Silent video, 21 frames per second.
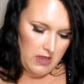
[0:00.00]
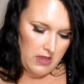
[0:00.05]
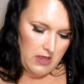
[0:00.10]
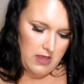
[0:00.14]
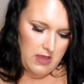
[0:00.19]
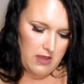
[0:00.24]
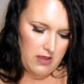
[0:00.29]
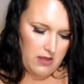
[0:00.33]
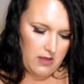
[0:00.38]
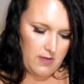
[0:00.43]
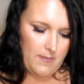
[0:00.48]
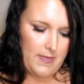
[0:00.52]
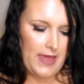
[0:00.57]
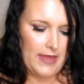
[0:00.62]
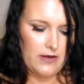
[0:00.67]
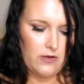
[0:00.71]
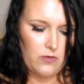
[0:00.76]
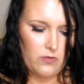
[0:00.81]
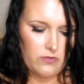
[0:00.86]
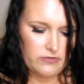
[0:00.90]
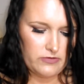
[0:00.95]
I
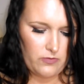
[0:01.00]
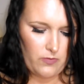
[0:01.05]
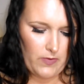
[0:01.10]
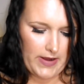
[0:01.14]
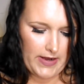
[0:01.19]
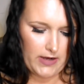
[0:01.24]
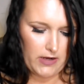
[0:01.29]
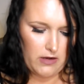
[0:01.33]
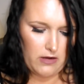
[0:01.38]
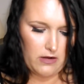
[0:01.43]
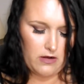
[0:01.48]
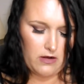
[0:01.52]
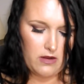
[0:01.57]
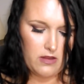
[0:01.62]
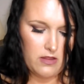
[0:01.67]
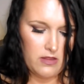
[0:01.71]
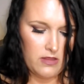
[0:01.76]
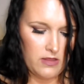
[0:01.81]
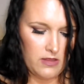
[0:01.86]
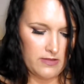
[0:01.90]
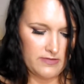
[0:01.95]
don't want to wear
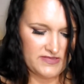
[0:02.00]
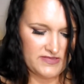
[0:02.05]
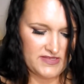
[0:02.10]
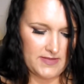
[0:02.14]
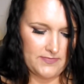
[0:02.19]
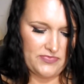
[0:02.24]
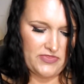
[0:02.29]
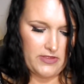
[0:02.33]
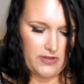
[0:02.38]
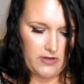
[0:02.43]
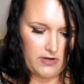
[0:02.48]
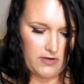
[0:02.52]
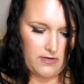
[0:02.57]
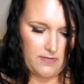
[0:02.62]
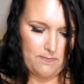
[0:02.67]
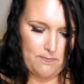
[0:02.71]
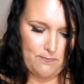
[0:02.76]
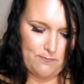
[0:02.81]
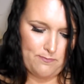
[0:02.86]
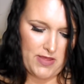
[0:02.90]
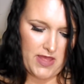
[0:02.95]
something
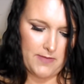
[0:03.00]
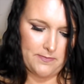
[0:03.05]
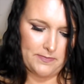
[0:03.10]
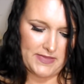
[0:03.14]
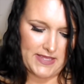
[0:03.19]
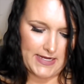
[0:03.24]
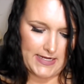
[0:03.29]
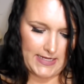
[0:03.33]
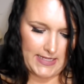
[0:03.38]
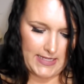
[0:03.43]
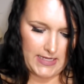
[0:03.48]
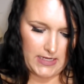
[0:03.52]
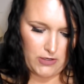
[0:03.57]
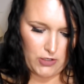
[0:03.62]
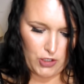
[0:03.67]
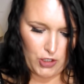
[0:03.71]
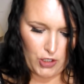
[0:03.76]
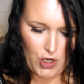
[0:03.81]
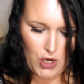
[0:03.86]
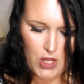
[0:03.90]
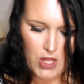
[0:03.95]
pumpkin-y
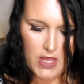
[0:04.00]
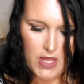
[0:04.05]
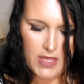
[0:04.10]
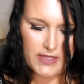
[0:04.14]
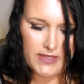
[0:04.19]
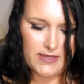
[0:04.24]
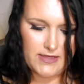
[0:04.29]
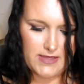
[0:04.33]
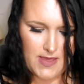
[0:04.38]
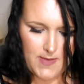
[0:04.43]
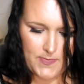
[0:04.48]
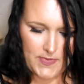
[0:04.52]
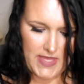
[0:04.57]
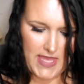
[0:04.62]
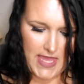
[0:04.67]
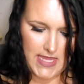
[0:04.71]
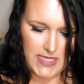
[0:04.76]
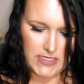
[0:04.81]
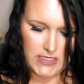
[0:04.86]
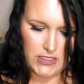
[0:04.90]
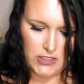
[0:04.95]
or
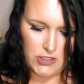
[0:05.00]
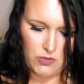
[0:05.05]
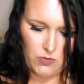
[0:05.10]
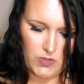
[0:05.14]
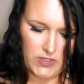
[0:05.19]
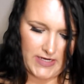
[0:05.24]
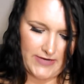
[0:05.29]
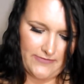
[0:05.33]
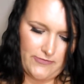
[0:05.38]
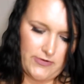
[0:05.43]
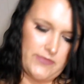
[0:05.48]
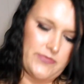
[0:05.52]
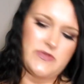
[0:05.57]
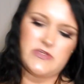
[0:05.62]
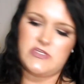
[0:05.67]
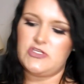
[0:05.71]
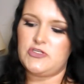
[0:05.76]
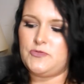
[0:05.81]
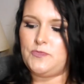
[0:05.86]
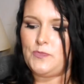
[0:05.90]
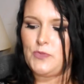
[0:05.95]
cupcakey or whatever in the
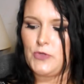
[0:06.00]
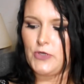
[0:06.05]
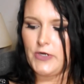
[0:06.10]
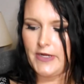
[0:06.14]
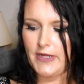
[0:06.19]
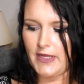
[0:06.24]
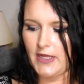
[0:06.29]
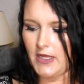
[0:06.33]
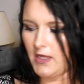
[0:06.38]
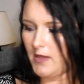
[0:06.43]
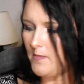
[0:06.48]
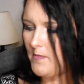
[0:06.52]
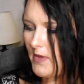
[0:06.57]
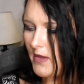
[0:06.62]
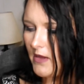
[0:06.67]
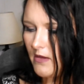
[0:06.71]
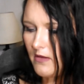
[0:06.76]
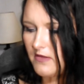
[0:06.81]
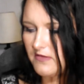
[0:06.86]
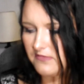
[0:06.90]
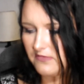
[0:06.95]
spring
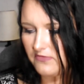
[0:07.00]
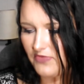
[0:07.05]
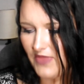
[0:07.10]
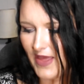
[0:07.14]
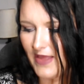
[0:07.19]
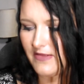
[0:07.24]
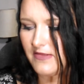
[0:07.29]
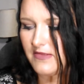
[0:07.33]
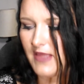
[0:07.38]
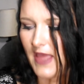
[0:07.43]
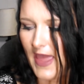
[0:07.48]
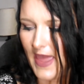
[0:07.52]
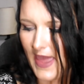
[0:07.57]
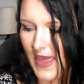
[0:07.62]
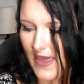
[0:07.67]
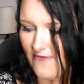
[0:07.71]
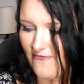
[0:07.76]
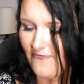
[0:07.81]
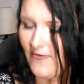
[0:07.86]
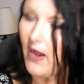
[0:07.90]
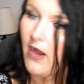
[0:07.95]
because that's
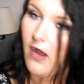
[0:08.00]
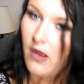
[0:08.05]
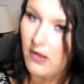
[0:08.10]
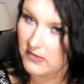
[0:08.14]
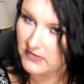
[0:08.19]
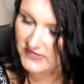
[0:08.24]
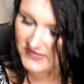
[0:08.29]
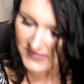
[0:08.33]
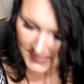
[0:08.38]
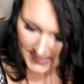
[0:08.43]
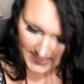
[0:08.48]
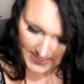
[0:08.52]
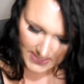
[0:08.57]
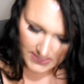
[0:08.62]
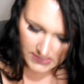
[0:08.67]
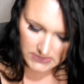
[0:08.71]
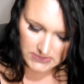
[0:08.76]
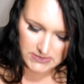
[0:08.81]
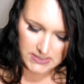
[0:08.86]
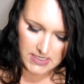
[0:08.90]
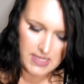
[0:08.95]
a fall
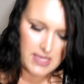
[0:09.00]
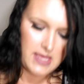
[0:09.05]
scent.